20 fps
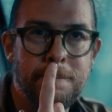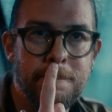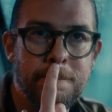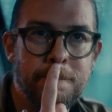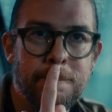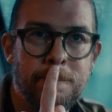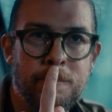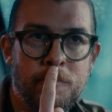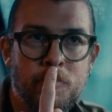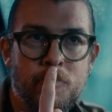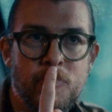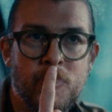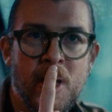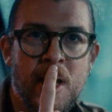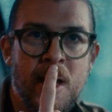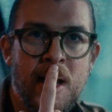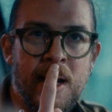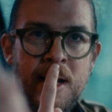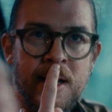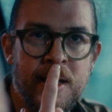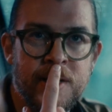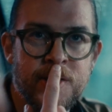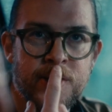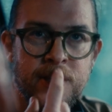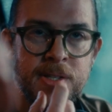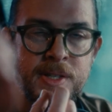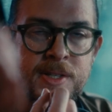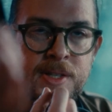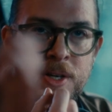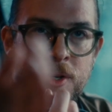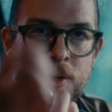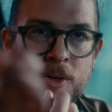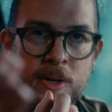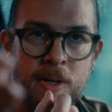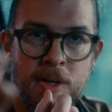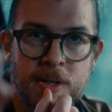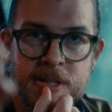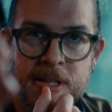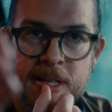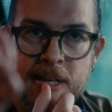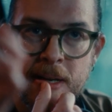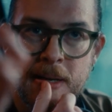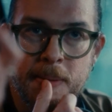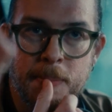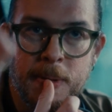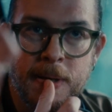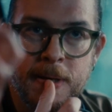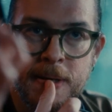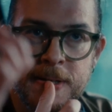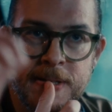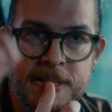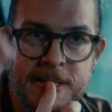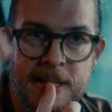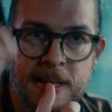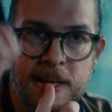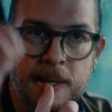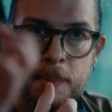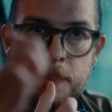Mm. I actually did see her earlier today because